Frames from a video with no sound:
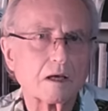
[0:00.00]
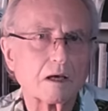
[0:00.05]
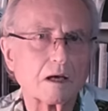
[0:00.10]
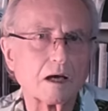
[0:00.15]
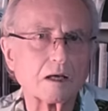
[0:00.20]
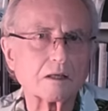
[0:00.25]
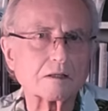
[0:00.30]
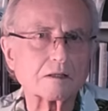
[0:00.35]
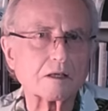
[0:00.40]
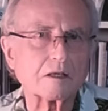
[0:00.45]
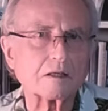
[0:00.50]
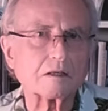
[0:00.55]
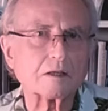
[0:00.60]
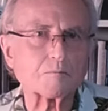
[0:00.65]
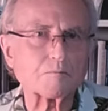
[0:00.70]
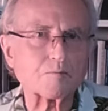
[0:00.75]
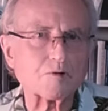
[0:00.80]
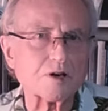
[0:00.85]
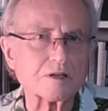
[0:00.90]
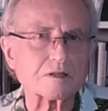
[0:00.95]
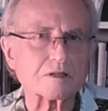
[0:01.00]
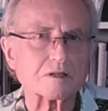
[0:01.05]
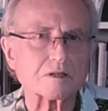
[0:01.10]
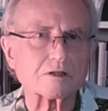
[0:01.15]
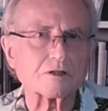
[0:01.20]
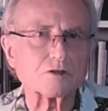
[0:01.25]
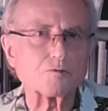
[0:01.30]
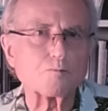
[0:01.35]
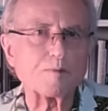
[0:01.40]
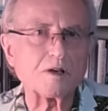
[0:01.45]
And then at
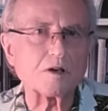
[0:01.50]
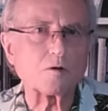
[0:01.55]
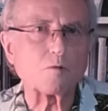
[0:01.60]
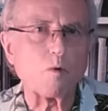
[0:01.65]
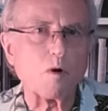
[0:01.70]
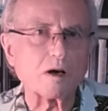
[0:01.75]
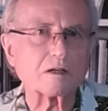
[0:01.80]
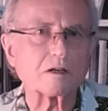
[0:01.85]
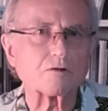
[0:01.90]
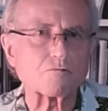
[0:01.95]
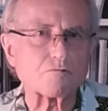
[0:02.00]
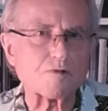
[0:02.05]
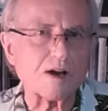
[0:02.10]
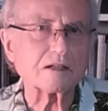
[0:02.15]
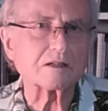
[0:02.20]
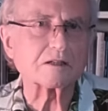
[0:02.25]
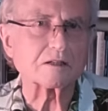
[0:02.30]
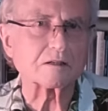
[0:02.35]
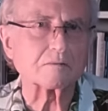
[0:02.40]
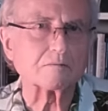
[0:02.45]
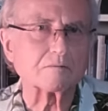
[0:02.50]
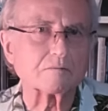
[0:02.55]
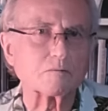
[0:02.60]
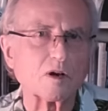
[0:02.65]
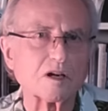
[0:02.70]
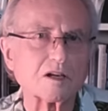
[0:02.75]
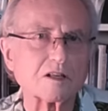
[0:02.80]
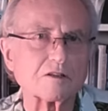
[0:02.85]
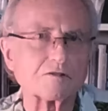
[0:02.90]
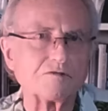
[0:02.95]
present, you pick one at random,
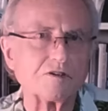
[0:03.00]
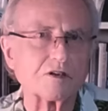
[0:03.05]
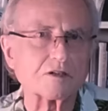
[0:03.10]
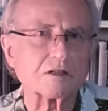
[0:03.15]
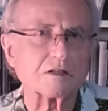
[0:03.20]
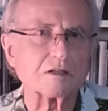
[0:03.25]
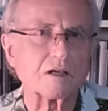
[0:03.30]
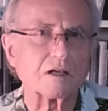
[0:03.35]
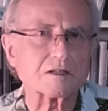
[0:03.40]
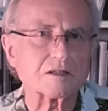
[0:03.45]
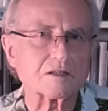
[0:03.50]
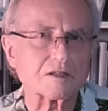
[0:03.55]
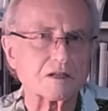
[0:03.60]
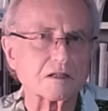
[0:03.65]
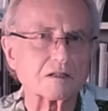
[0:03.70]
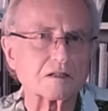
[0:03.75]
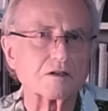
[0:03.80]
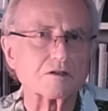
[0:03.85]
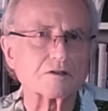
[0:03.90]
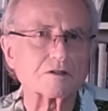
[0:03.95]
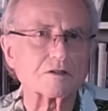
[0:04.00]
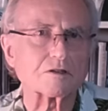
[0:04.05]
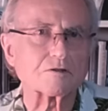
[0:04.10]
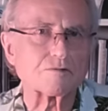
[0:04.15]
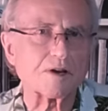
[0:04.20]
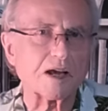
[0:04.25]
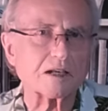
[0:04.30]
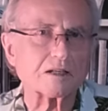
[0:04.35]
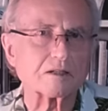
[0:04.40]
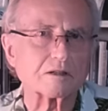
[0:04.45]
one of the fertilized zygotes at
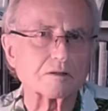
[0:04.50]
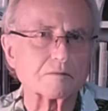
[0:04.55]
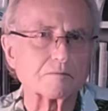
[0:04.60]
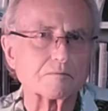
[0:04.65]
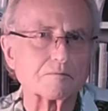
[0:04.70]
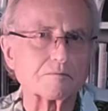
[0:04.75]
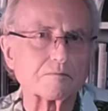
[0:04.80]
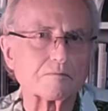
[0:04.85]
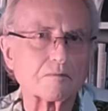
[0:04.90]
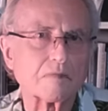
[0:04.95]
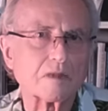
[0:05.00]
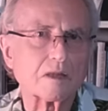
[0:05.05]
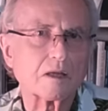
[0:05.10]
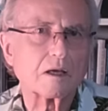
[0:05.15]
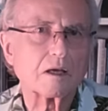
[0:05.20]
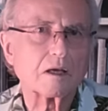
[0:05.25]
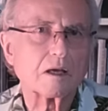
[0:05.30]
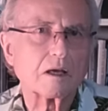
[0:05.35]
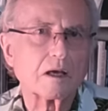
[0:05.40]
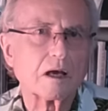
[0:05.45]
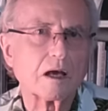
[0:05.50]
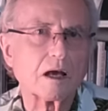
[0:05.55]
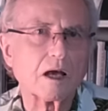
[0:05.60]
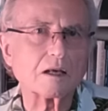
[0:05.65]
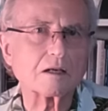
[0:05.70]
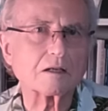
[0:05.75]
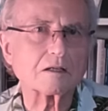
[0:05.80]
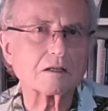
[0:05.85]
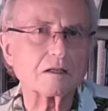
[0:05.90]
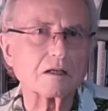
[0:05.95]
random,
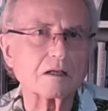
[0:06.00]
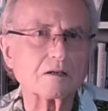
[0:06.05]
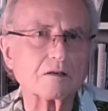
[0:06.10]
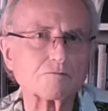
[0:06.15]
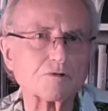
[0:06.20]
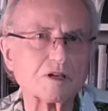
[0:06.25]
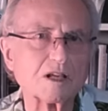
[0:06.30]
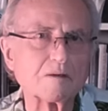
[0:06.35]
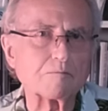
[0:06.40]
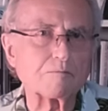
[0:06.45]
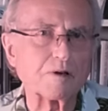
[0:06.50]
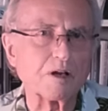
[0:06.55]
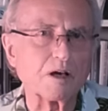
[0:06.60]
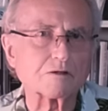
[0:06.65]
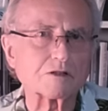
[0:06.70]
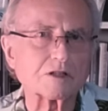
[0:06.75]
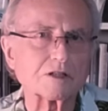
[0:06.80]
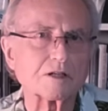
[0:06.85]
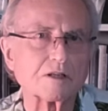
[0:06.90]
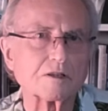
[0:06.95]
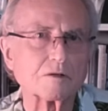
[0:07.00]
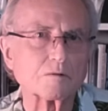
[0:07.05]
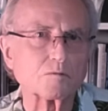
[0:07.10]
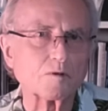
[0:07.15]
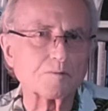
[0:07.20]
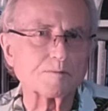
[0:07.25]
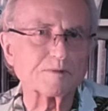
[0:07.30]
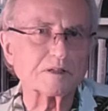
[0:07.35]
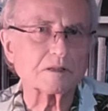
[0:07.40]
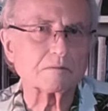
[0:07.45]
and re-implant it in the
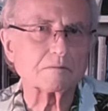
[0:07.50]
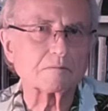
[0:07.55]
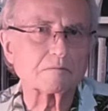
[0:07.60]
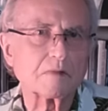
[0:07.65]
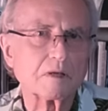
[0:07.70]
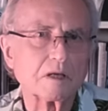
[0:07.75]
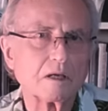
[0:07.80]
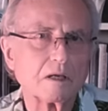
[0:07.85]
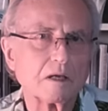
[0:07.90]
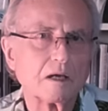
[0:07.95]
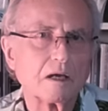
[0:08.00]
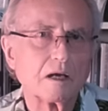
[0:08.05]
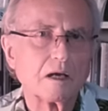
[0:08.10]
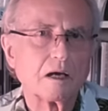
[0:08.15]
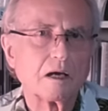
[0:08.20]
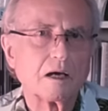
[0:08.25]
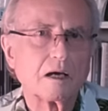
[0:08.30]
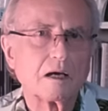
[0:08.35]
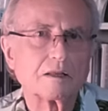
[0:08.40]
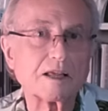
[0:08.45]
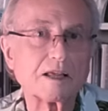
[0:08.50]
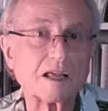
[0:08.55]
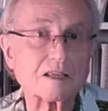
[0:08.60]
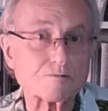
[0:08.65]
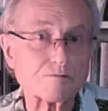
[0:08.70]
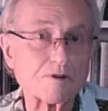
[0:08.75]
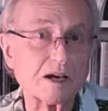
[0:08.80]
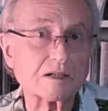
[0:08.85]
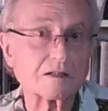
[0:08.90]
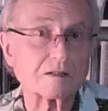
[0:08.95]
woman. That's
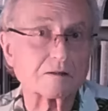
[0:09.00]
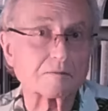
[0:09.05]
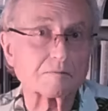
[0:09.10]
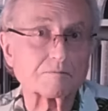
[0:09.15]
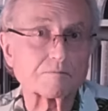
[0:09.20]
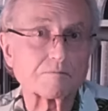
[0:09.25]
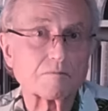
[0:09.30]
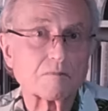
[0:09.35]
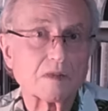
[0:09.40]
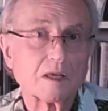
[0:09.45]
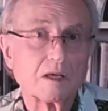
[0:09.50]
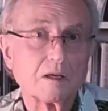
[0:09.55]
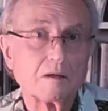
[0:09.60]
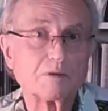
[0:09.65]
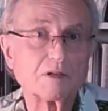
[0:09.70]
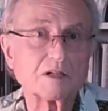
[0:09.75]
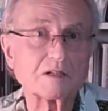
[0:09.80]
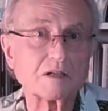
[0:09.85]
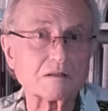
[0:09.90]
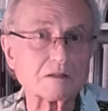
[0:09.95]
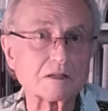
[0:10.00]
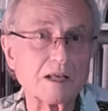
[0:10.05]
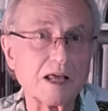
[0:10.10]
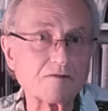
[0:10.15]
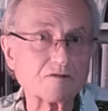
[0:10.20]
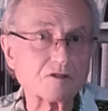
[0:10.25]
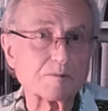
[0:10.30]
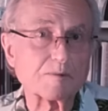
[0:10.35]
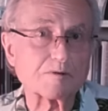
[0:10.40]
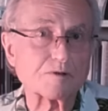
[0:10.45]
random, but it doesn't
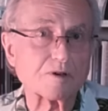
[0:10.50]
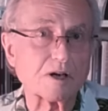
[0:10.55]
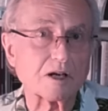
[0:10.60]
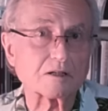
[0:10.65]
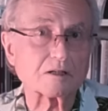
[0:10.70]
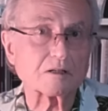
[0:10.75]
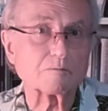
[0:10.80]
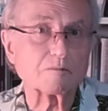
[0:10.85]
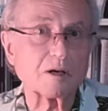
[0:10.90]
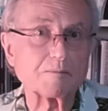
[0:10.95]
have to be random.